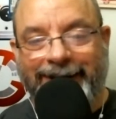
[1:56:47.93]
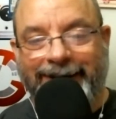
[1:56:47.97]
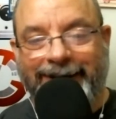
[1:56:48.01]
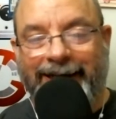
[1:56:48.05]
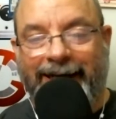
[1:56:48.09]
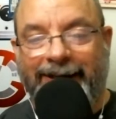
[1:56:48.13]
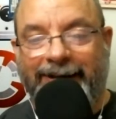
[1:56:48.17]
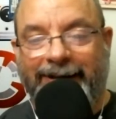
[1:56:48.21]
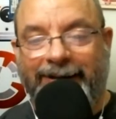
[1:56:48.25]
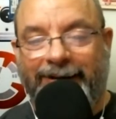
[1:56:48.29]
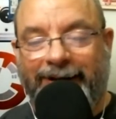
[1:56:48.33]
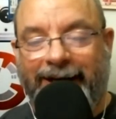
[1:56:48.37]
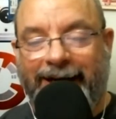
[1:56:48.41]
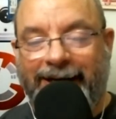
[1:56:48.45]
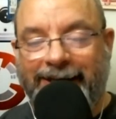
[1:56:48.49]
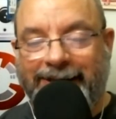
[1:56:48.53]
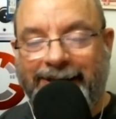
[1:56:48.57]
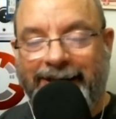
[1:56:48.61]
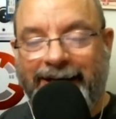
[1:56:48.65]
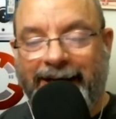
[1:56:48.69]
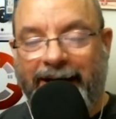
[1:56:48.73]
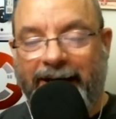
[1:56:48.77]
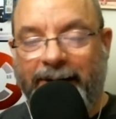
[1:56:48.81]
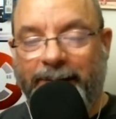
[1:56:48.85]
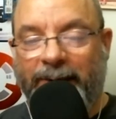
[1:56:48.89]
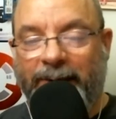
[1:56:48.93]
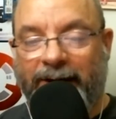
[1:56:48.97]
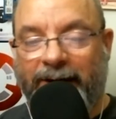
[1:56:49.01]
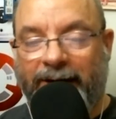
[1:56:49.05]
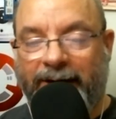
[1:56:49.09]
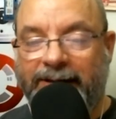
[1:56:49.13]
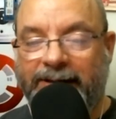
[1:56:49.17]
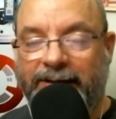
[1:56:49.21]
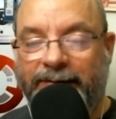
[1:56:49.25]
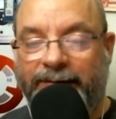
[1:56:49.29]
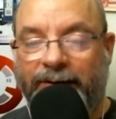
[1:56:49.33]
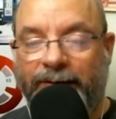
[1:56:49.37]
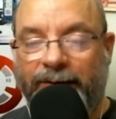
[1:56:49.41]
and their last name,
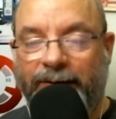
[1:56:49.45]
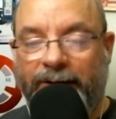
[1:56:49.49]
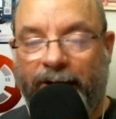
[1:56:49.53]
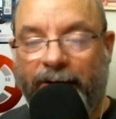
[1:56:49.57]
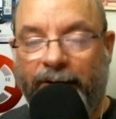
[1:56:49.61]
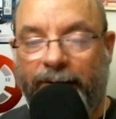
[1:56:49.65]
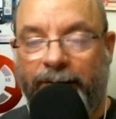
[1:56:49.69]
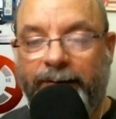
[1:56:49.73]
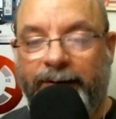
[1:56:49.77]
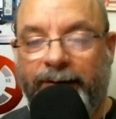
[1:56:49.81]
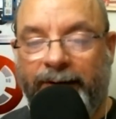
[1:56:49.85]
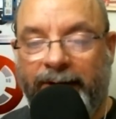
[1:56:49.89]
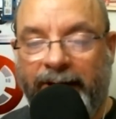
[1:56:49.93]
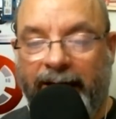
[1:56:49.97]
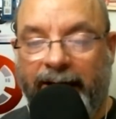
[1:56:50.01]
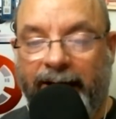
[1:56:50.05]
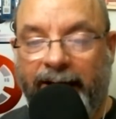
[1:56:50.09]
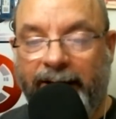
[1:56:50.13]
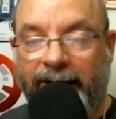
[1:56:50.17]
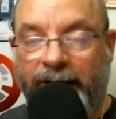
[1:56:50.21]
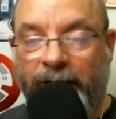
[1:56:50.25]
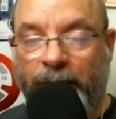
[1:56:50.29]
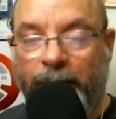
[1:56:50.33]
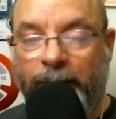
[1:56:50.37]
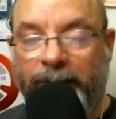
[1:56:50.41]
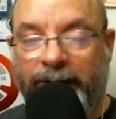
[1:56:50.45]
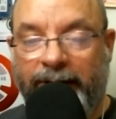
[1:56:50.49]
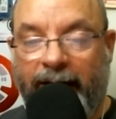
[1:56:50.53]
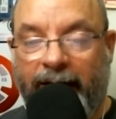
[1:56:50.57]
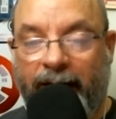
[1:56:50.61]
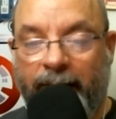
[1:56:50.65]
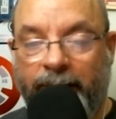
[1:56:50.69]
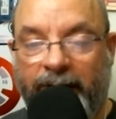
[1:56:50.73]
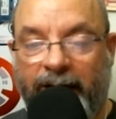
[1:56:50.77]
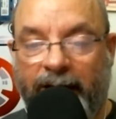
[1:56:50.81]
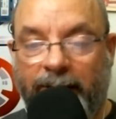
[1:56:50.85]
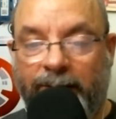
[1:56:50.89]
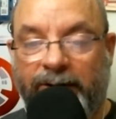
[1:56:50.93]
because if you don't, then you will not
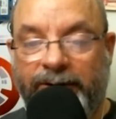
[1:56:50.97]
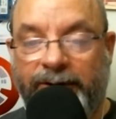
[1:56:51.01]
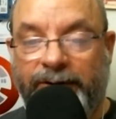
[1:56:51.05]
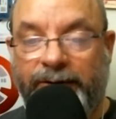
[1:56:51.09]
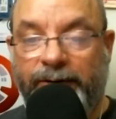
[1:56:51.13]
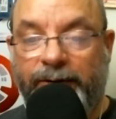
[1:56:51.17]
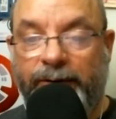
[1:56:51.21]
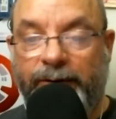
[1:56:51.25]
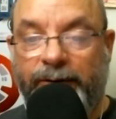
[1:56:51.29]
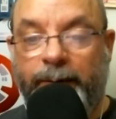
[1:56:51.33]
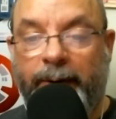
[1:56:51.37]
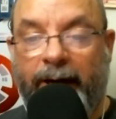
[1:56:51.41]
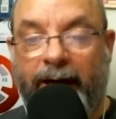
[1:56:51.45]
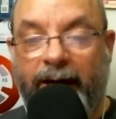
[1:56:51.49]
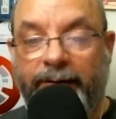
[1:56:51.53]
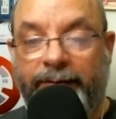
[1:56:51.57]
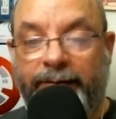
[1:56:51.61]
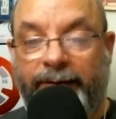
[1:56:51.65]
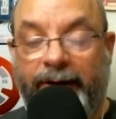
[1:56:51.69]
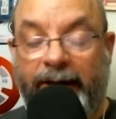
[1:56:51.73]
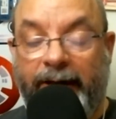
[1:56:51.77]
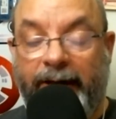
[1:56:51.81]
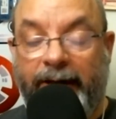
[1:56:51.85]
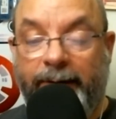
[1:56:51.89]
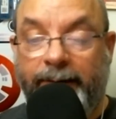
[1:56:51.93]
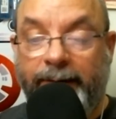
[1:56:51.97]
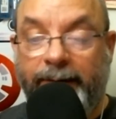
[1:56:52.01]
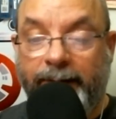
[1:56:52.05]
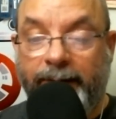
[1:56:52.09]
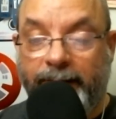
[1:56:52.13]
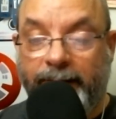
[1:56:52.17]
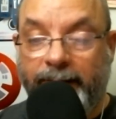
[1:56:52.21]
be able to buy for them.